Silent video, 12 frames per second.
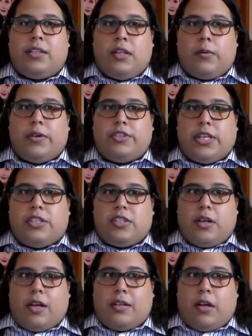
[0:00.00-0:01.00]
lower
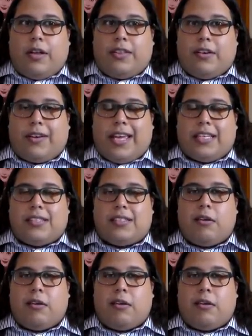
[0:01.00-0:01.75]
judges on their cases.